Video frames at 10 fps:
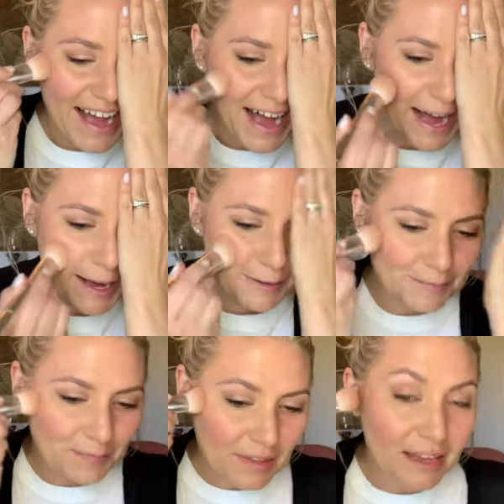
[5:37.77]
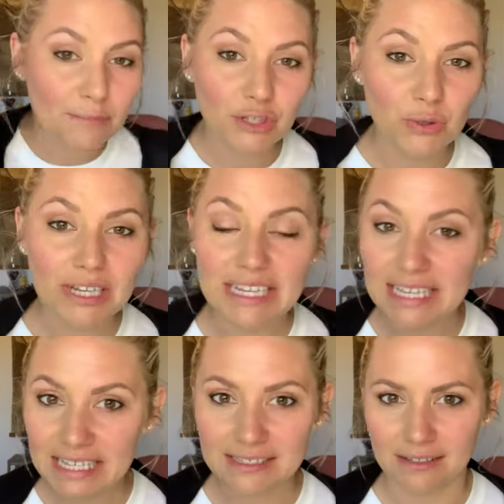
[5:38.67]
um, but you could
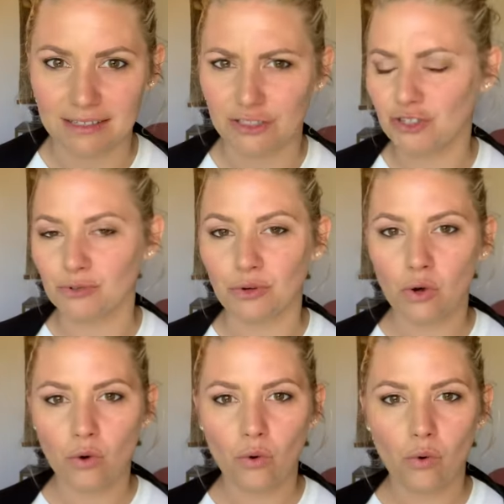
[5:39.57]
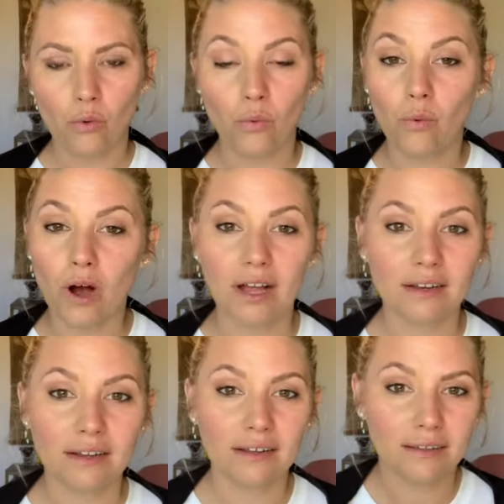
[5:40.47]
easily do
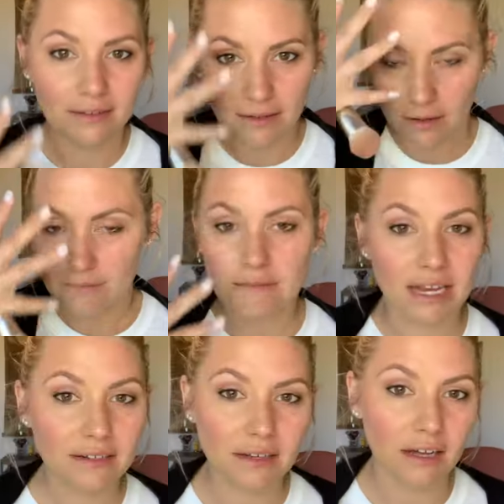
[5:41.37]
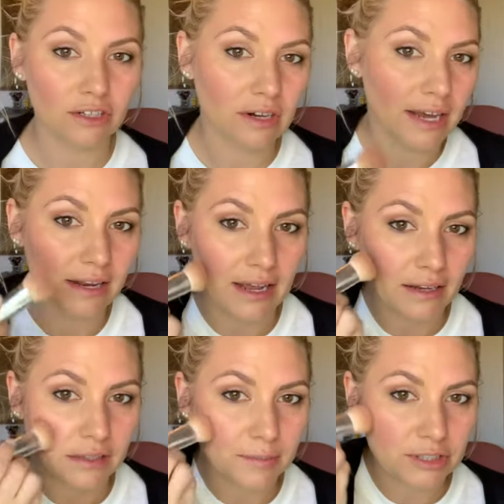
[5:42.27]
one main color and, and a
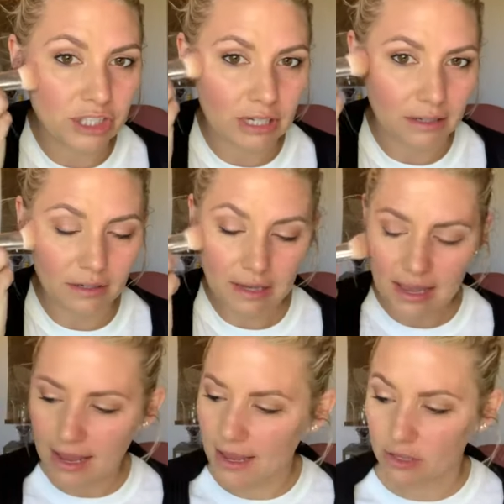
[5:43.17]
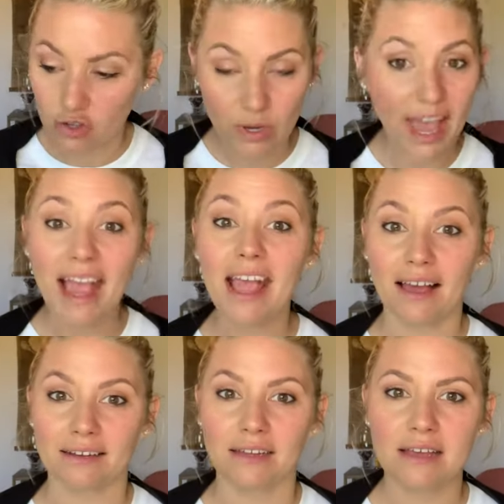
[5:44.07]
lip and cheek. You
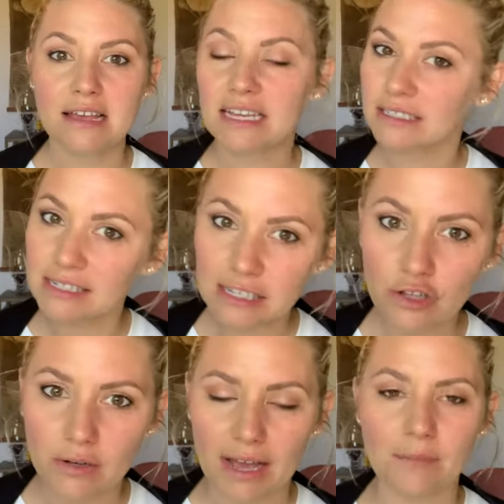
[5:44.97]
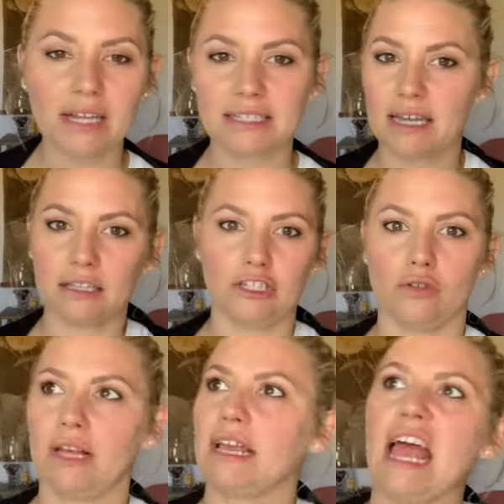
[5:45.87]
can. It doesn't I'm not telling you
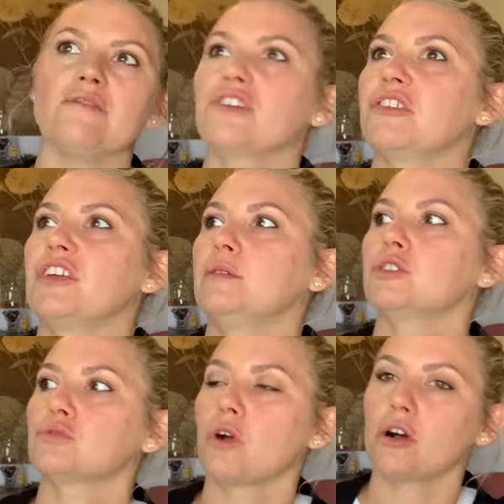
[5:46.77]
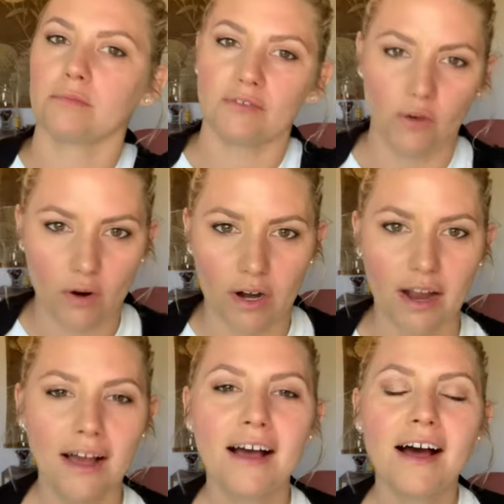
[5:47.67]
like everything was wrong before,
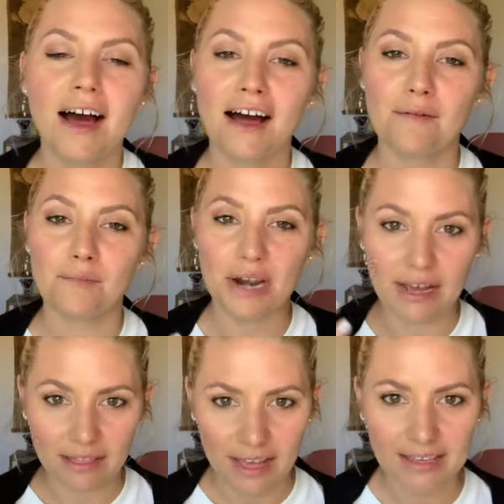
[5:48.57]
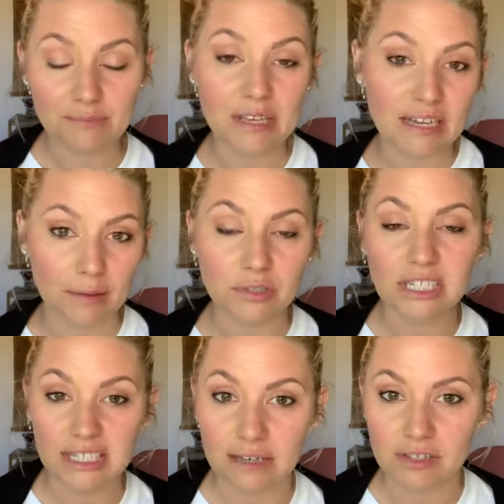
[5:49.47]
um, but I like being able to
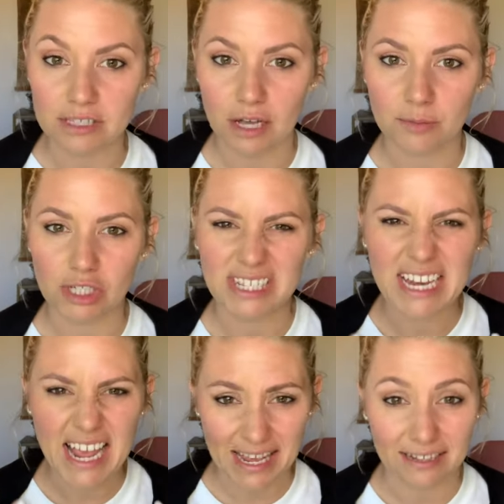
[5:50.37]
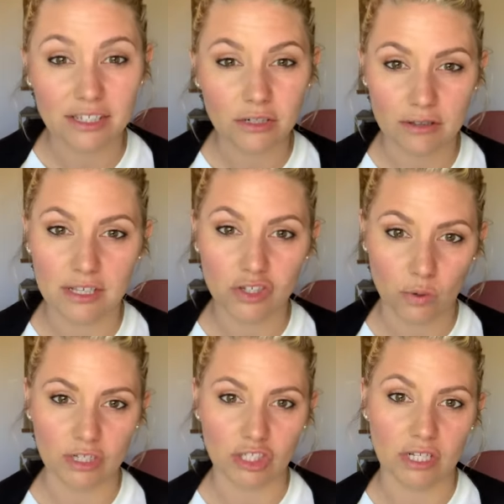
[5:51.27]
give these options and answer this
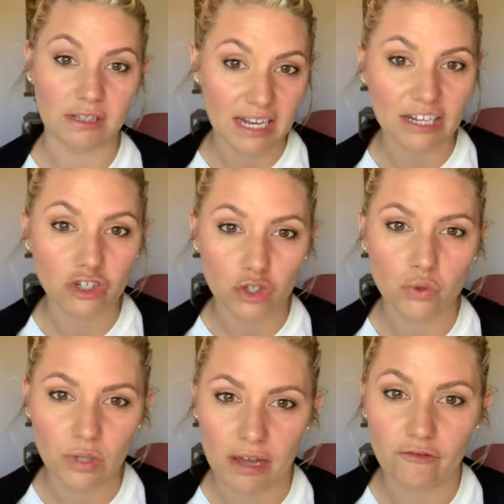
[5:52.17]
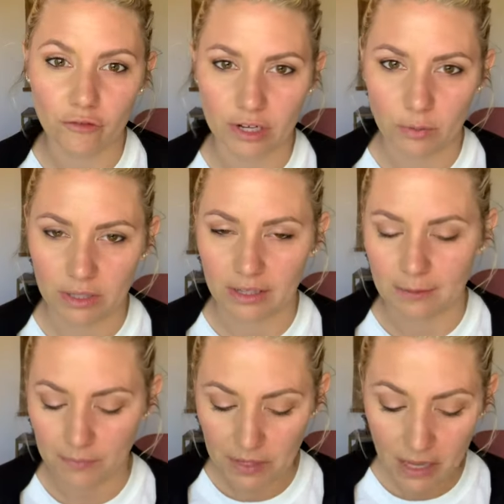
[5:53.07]
question that I do get
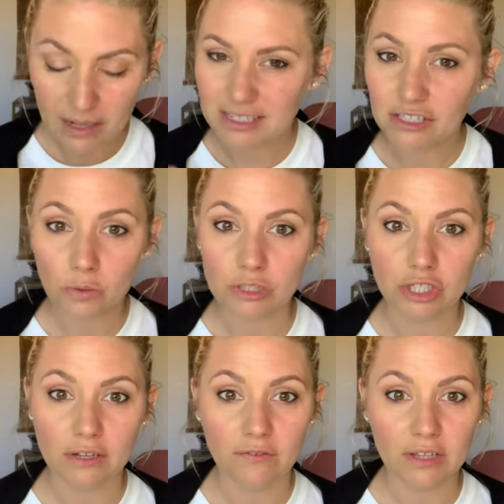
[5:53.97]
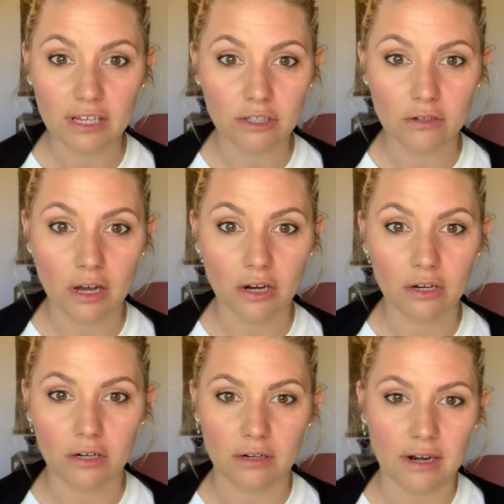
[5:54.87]
frequently because I don't want you to feel like you're not
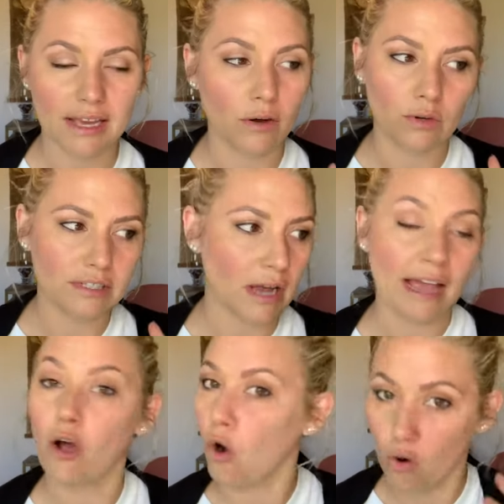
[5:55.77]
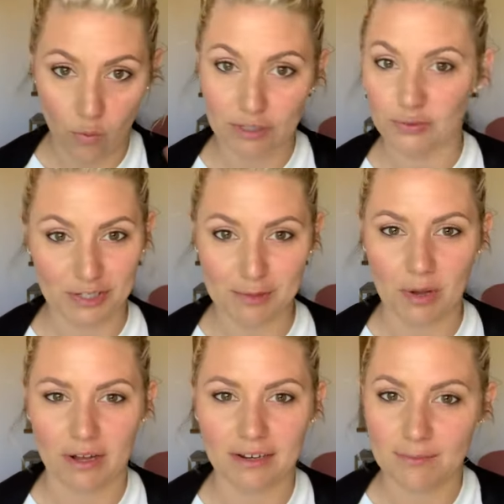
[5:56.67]
heard. And I always, I always
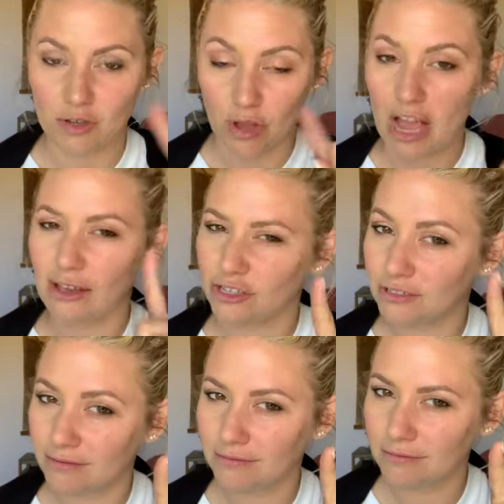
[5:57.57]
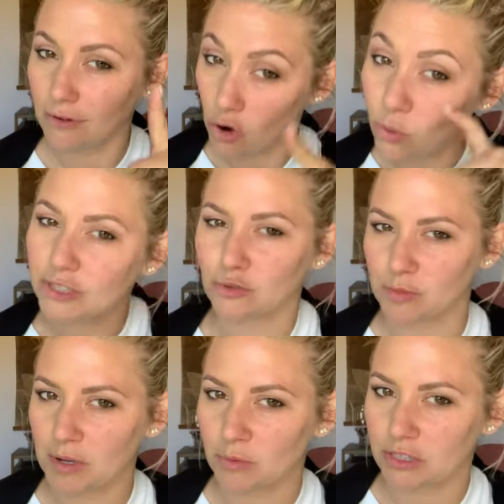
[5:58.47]
respond. I, I always
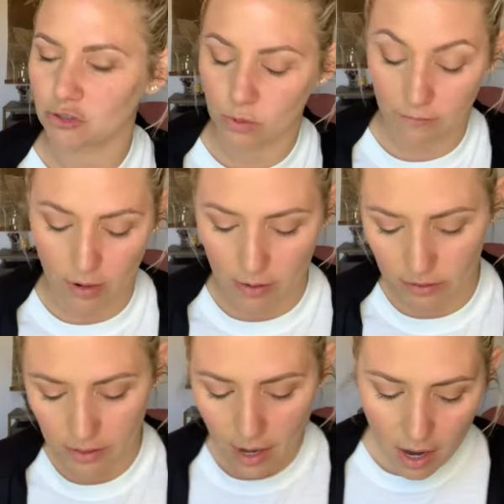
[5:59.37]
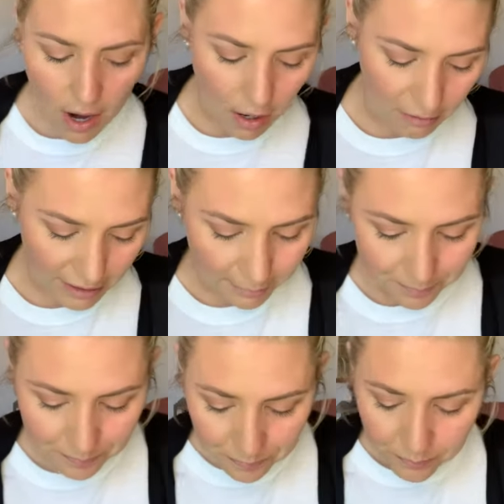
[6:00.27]
respond within 24 hours. All right.
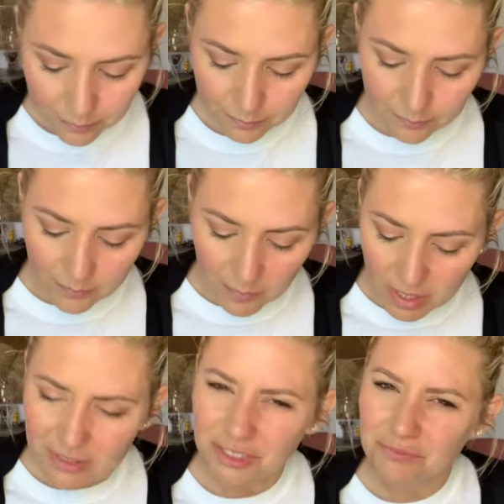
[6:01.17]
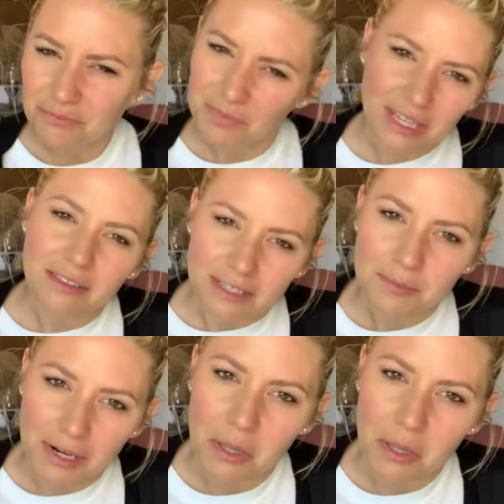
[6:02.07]
Lately, it's been a